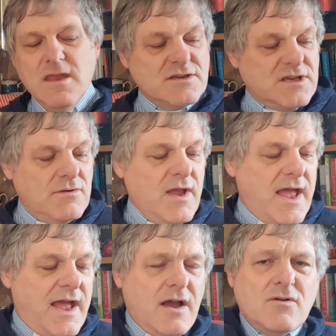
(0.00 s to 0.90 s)
So
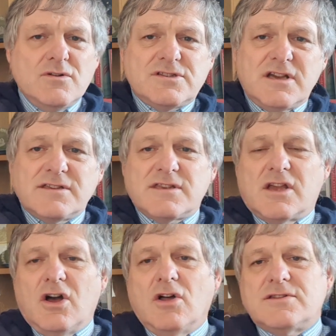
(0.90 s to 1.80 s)
how does
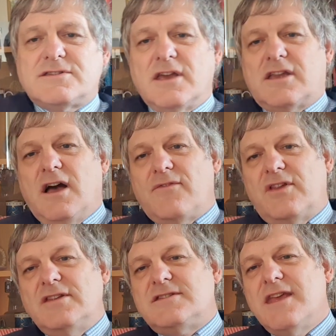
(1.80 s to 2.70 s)
God's
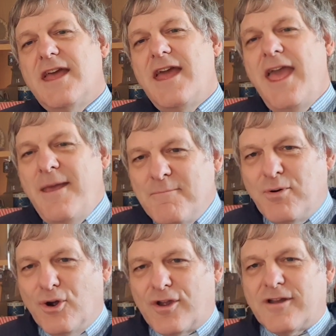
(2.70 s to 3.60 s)
covenant hymn
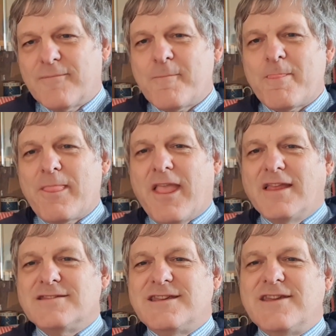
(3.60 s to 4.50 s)
book
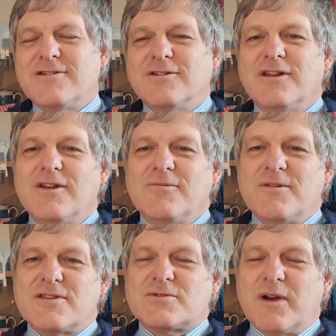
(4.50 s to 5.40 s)
deal
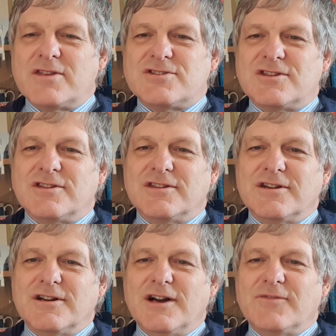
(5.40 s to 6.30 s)
with this question
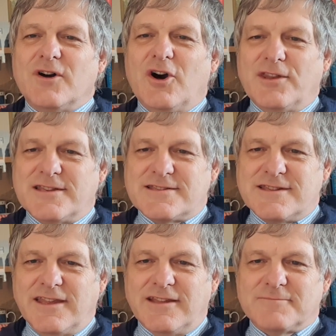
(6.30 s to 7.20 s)
of
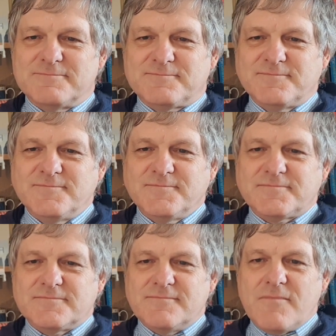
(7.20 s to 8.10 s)
honesty?
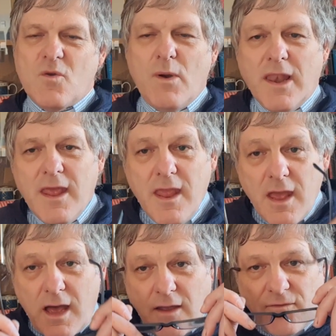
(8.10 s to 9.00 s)
Well,
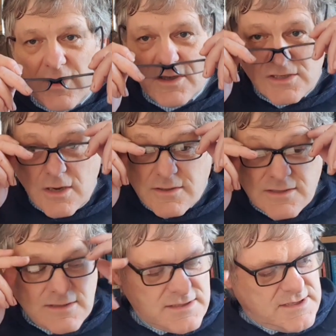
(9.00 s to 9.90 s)
I've
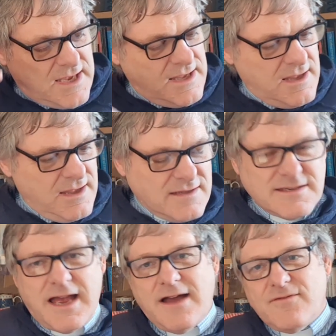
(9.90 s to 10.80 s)
chosen today
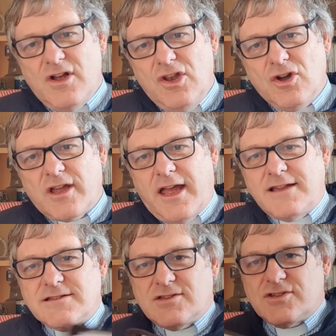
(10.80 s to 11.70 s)
to have a look
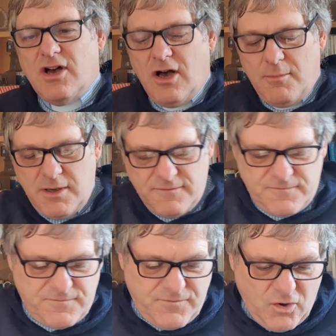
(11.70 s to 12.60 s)
at Psalm
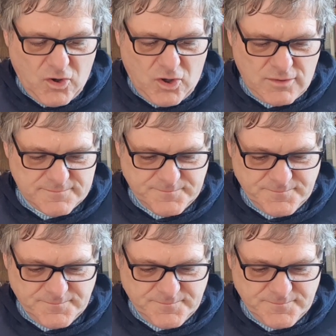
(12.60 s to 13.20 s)
4,